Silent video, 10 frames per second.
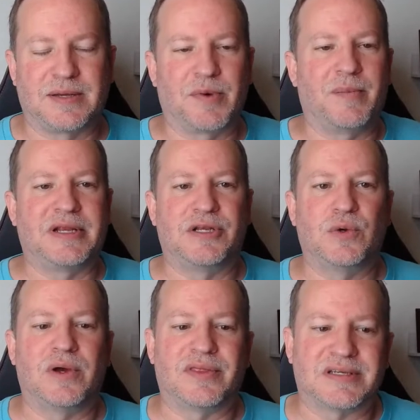I'm going to be
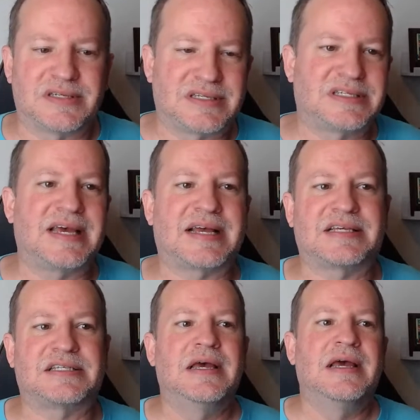doing the
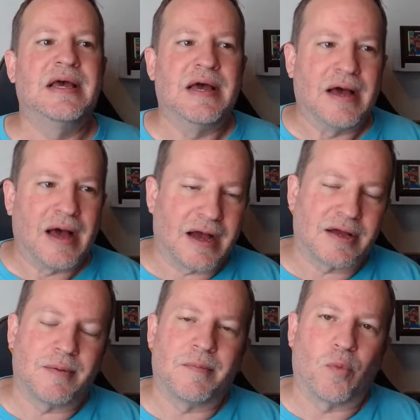6
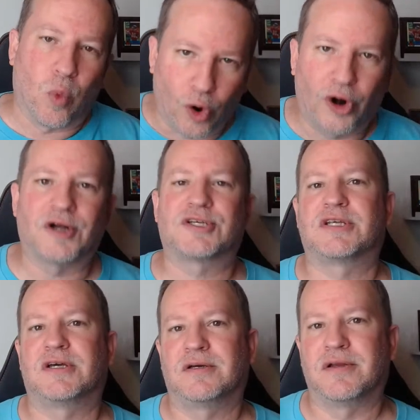
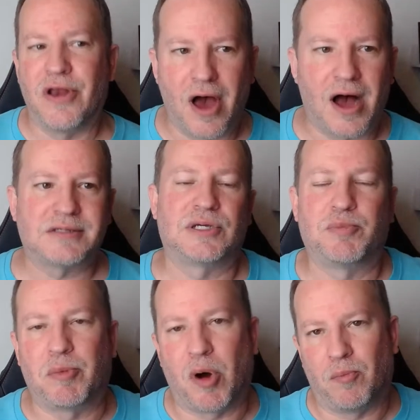worst
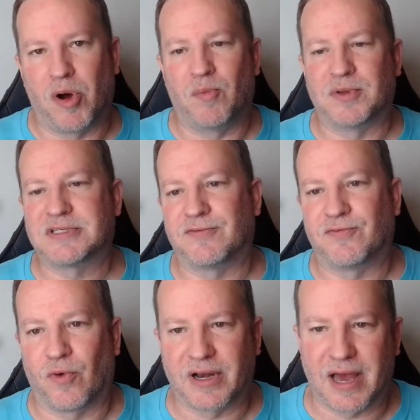non-Super Bowl moments in
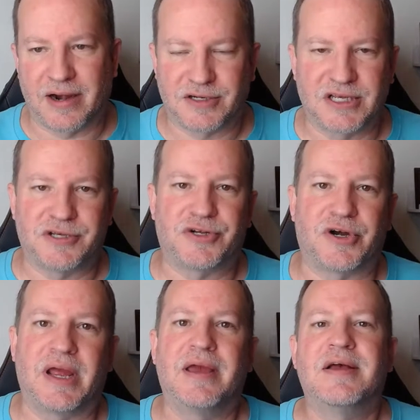49ers
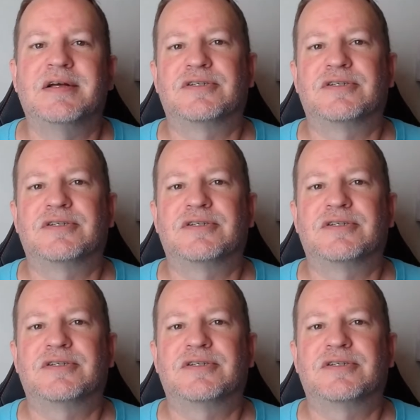history.